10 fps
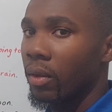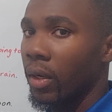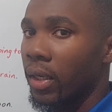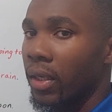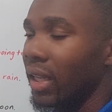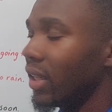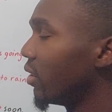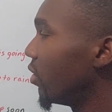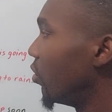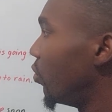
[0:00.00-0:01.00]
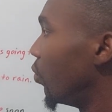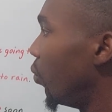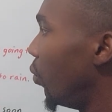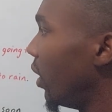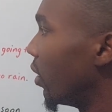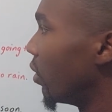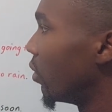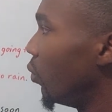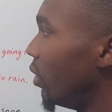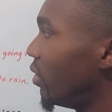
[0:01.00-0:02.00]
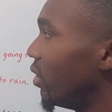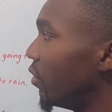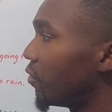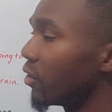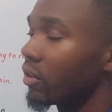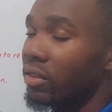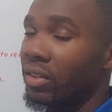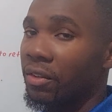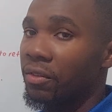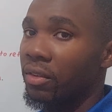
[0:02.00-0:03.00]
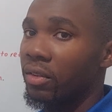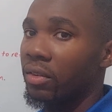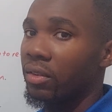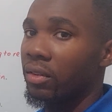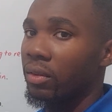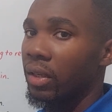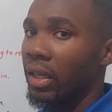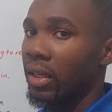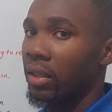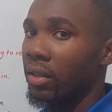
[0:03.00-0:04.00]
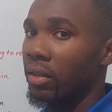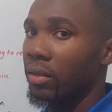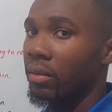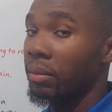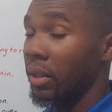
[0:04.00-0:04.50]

All right, and this is where we see the first difference between